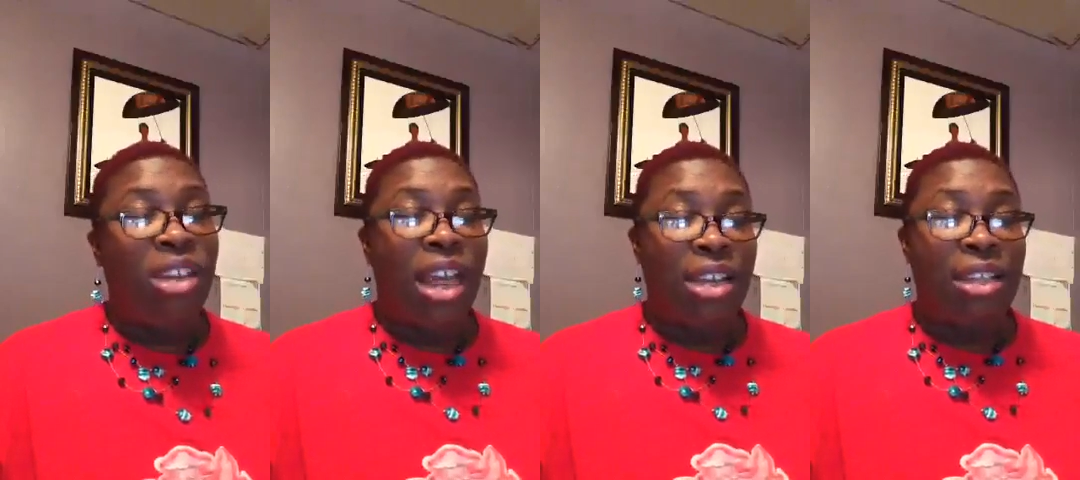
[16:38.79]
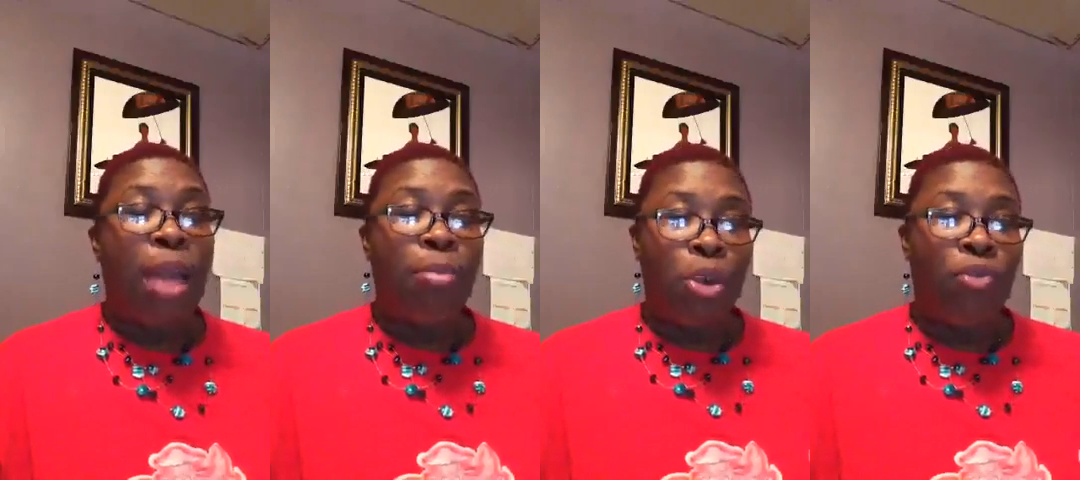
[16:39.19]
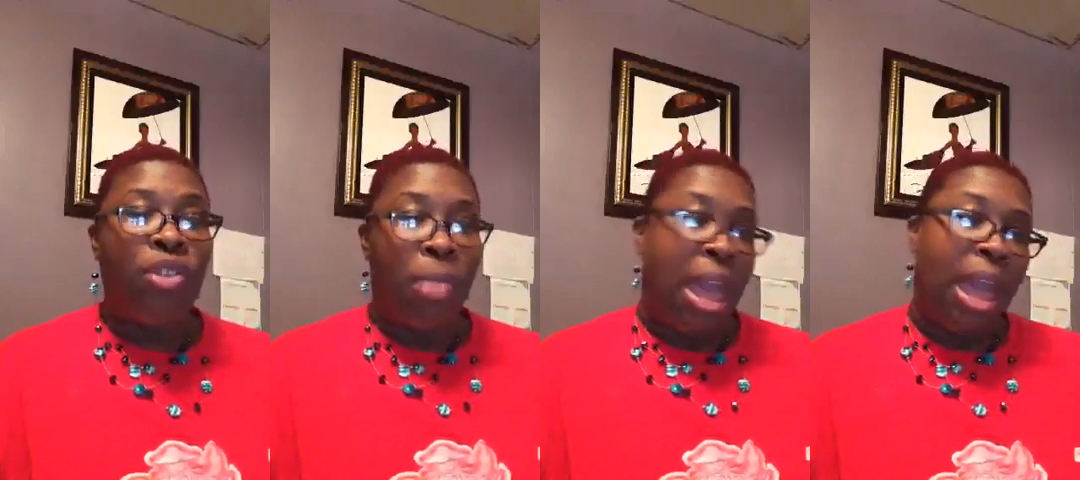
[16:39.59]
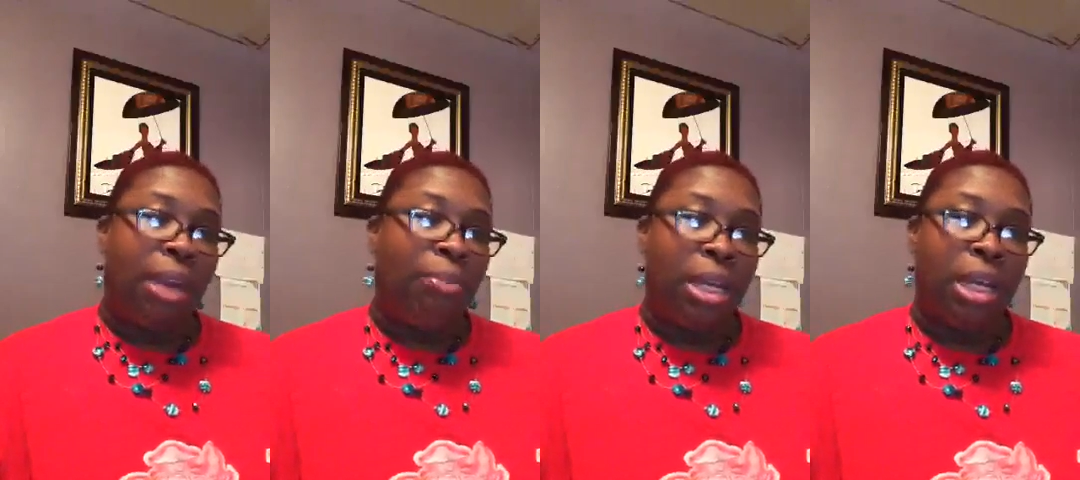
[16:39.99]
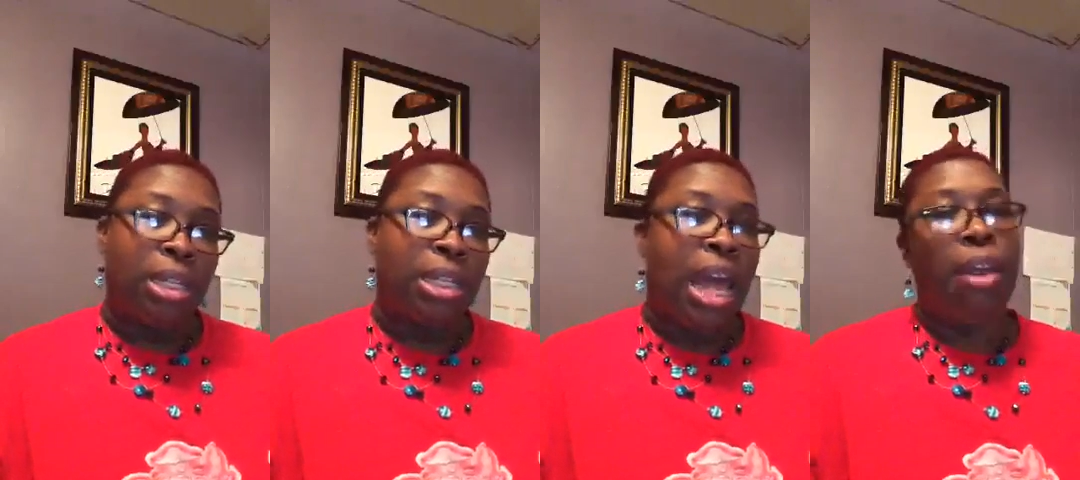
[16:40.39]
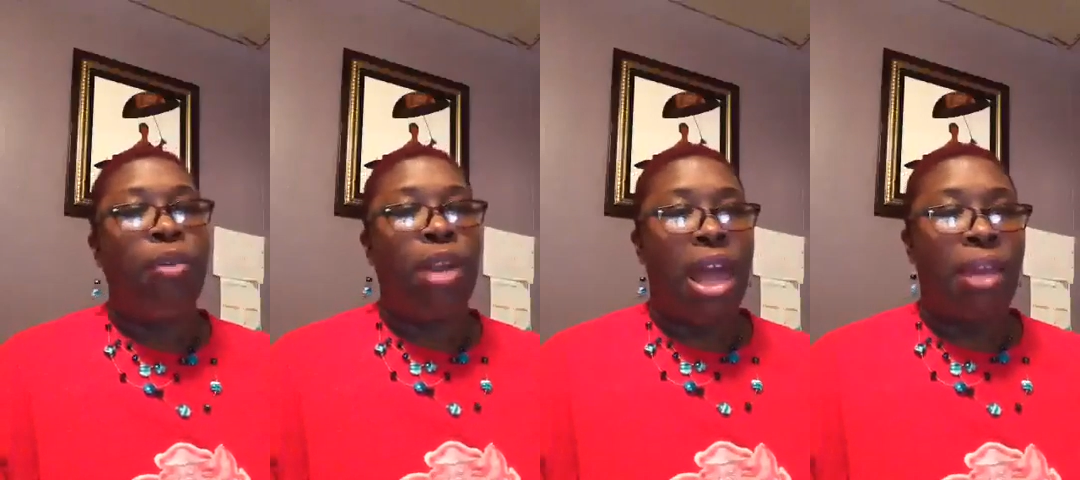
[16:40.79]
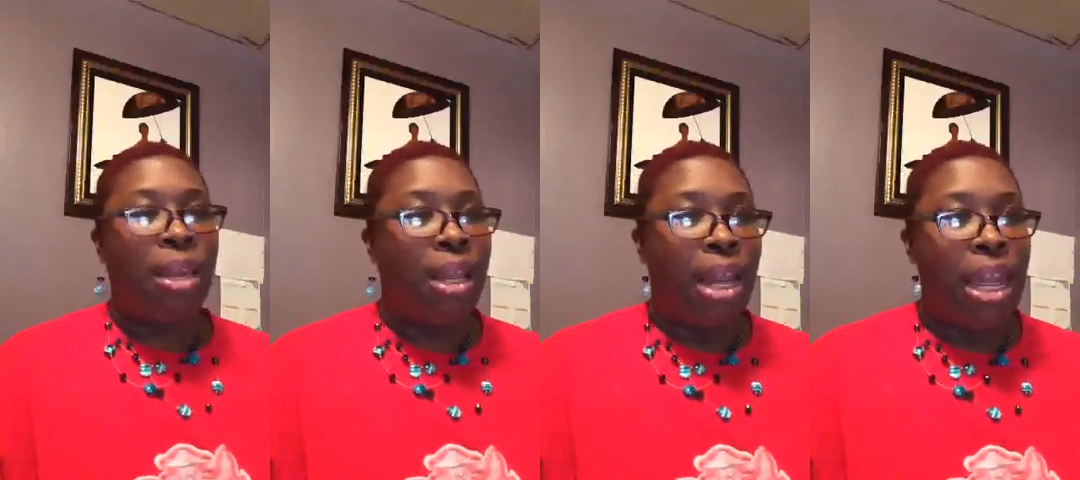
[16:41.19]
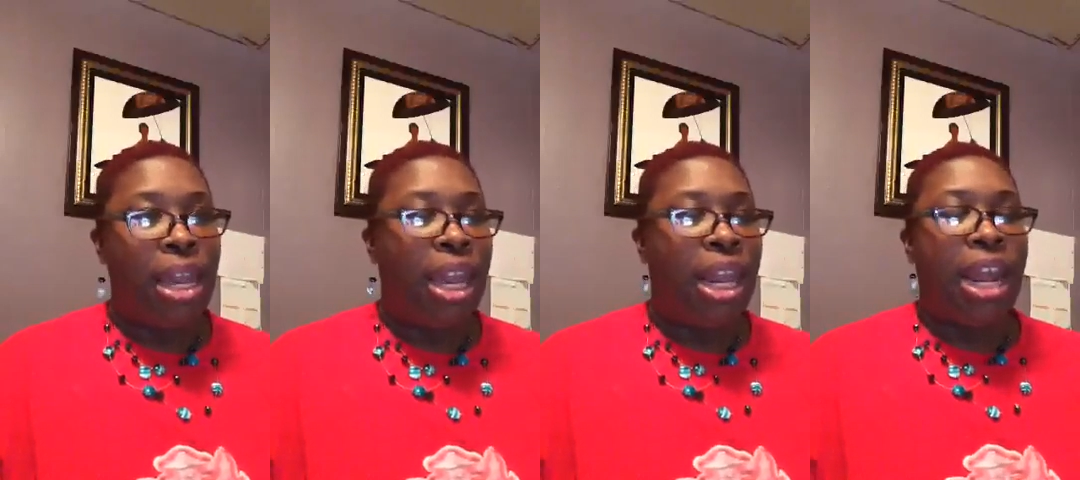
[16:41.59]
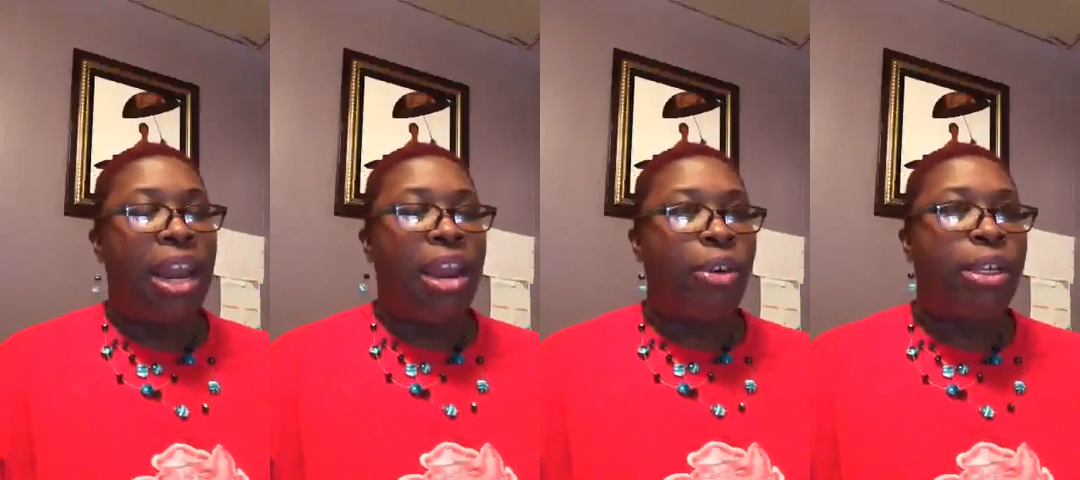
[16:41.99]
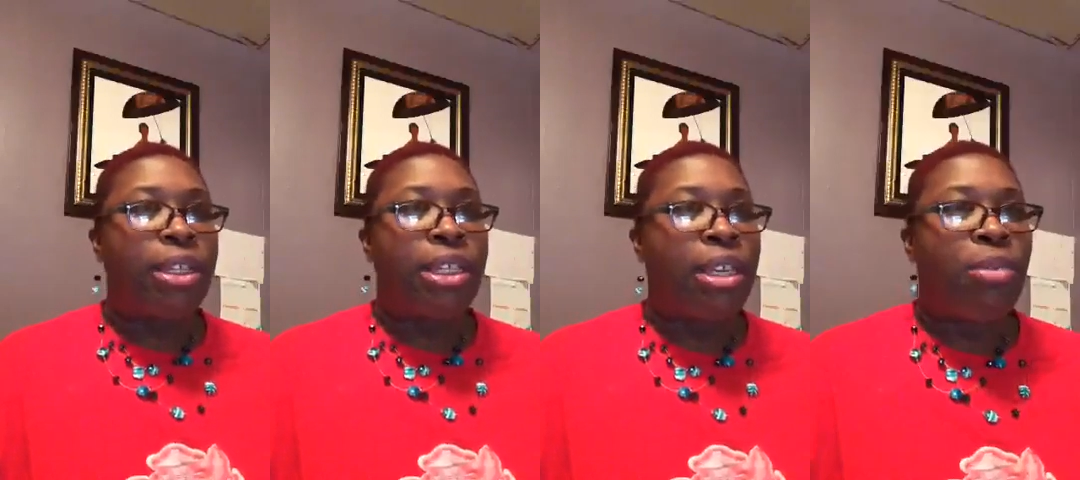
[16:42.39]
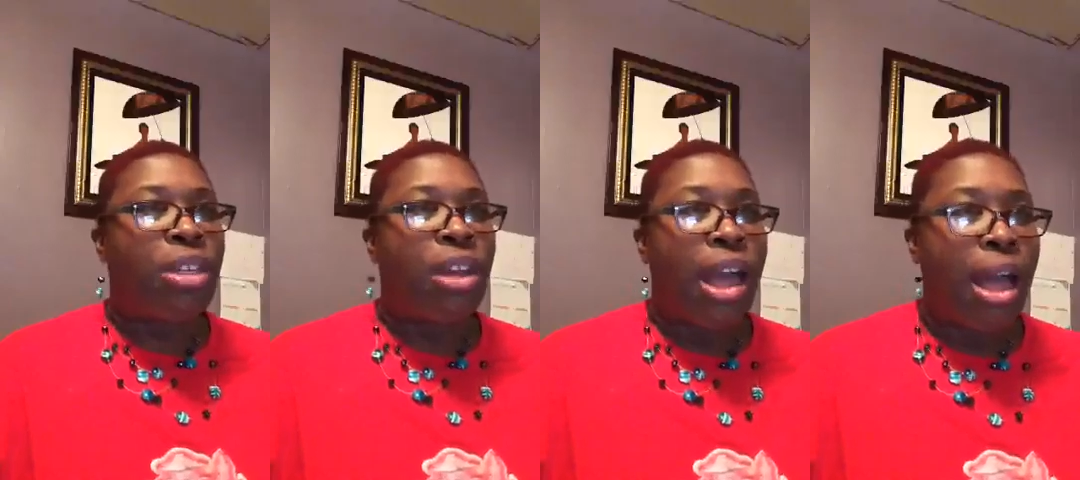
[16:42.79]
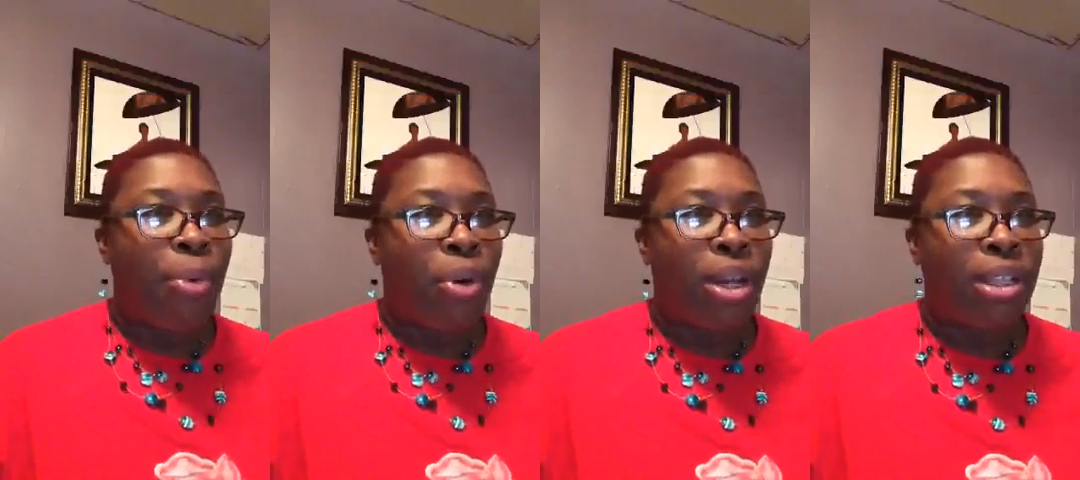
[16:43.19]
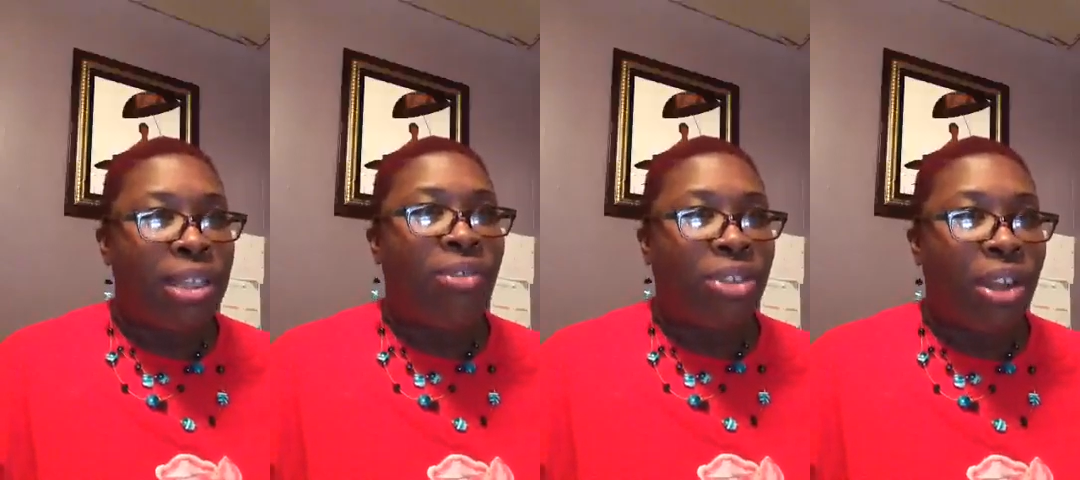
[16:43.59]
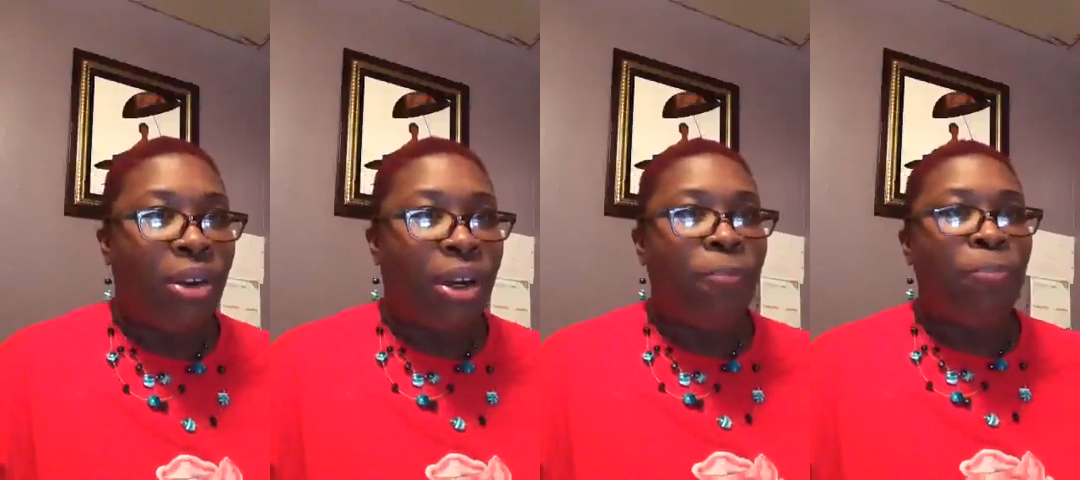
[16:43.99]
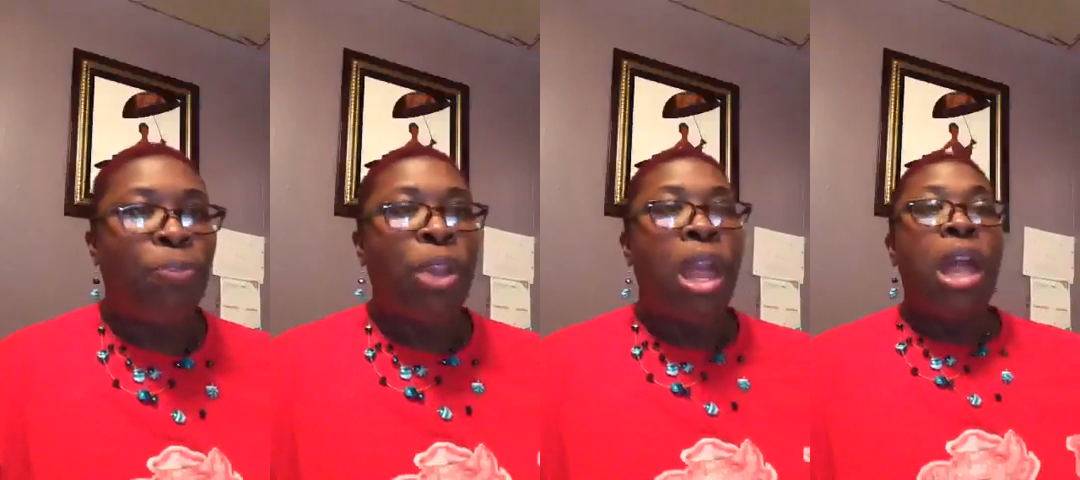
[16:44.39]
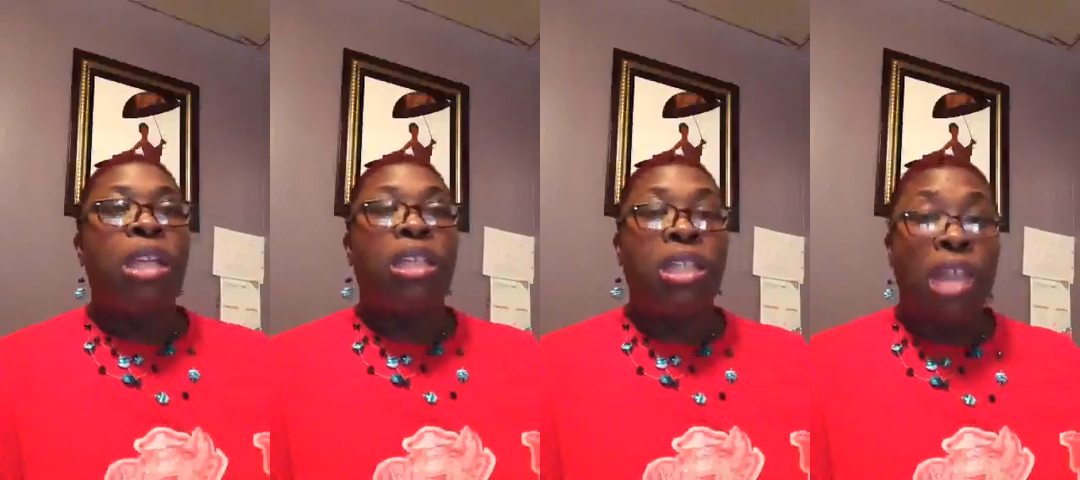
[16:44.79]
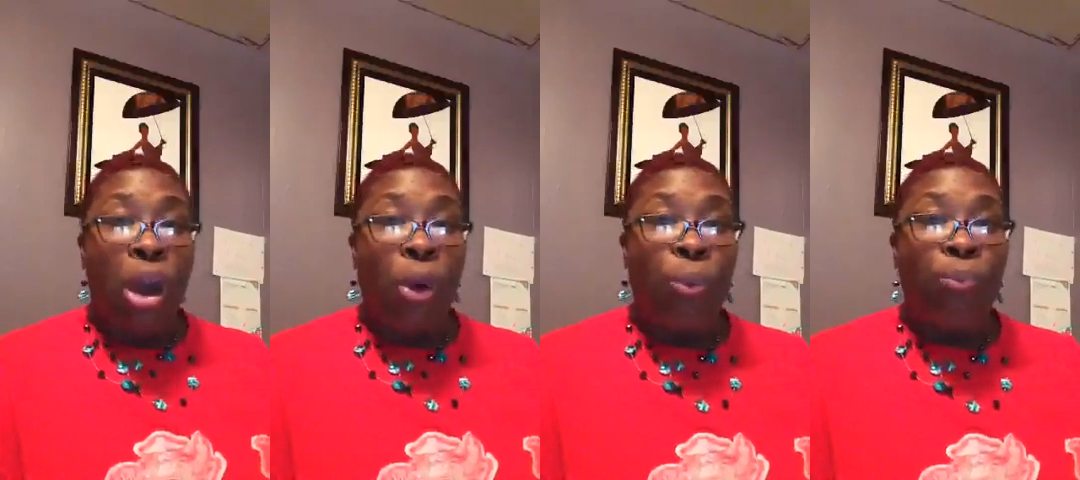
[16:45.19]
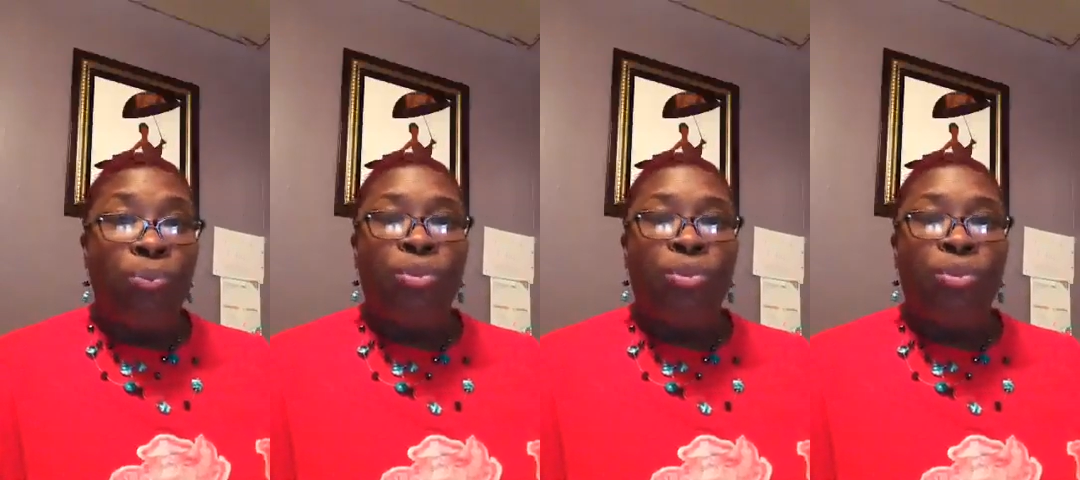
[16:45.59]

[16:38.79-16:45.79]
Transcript: Yes, I moved it back because I don't like being late and I never can seem to hop on at 7:30. So